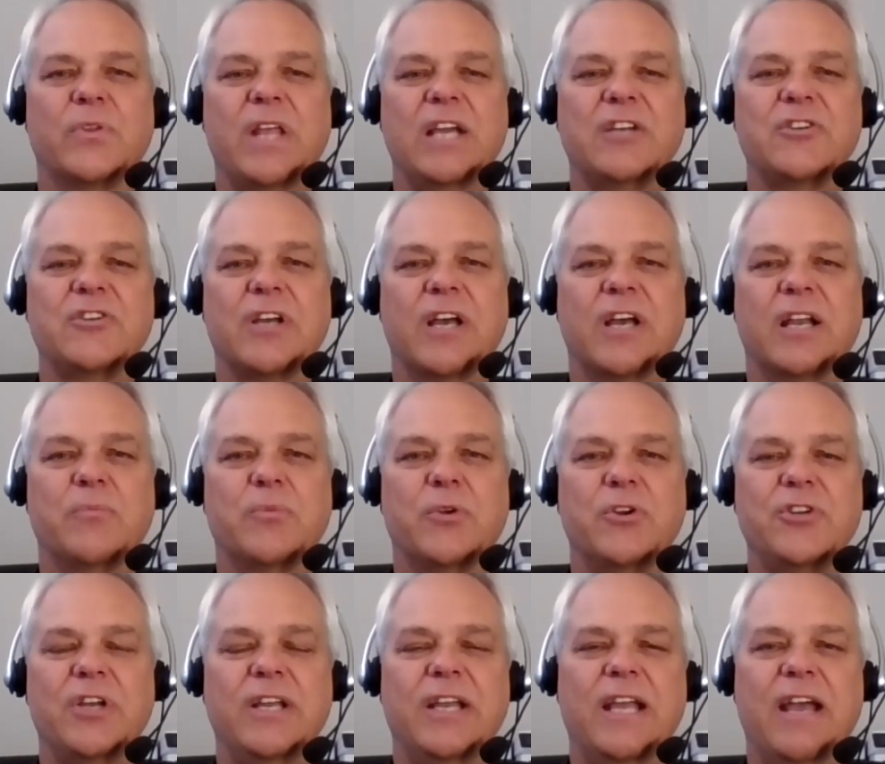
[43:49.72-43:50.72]
Well, thanks, John. I
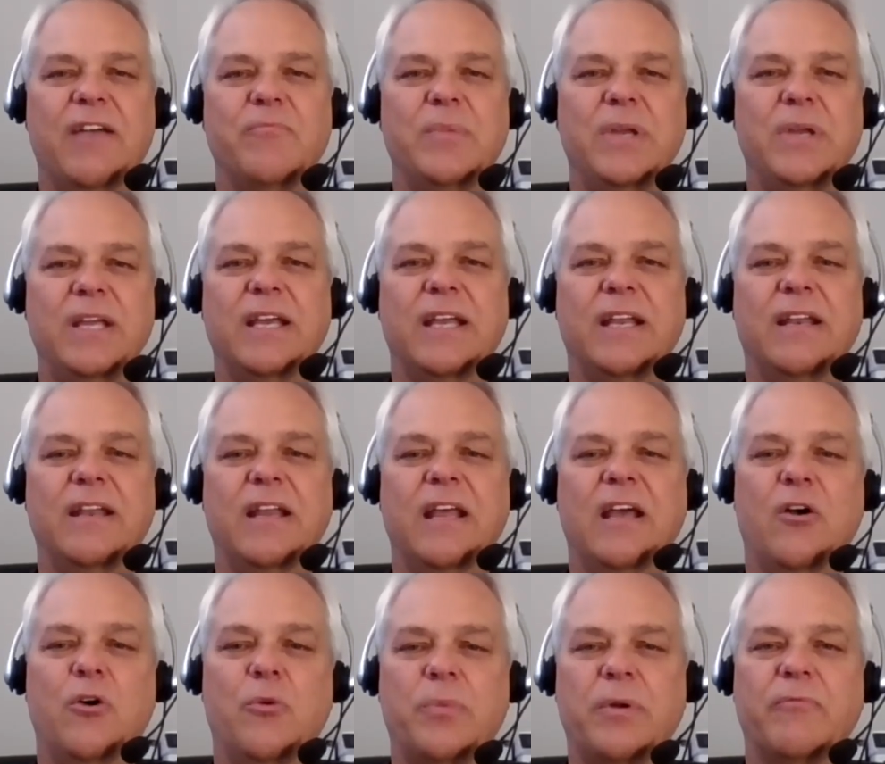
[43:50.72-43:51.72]
appreciate you having me, and
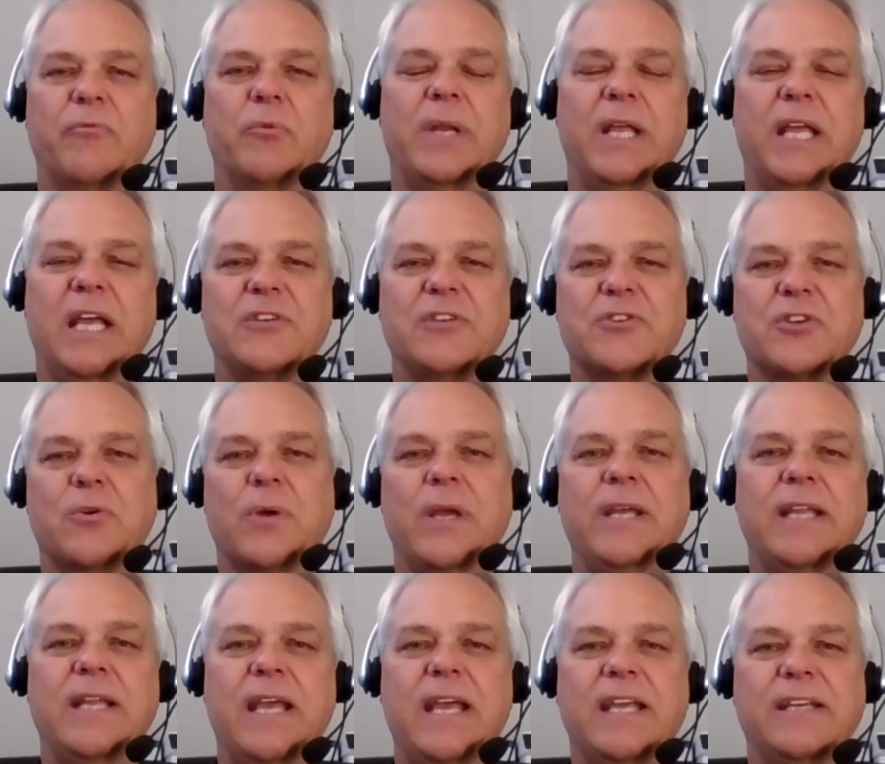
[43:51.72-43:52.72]
I hope everybody has a
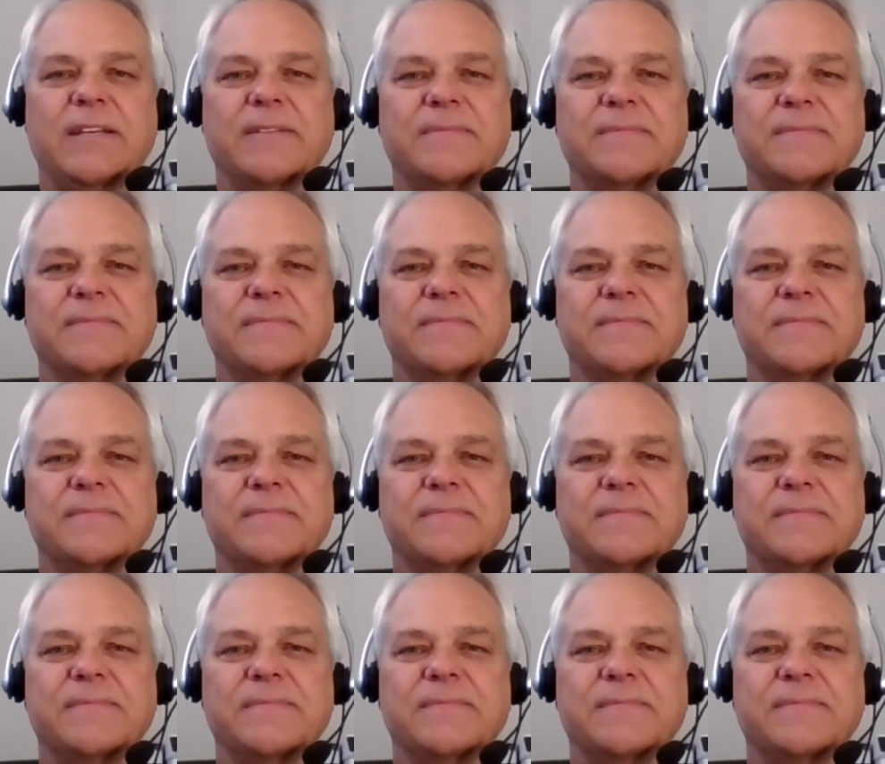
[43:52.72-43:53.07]
great day.